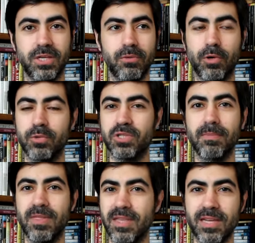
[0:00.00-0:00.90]
He wrote
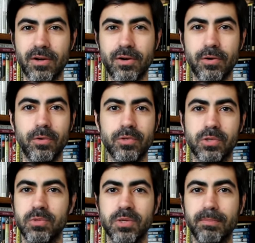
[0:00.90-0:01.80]
some theater,
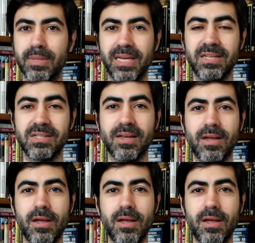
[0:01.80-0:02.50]
also some plays,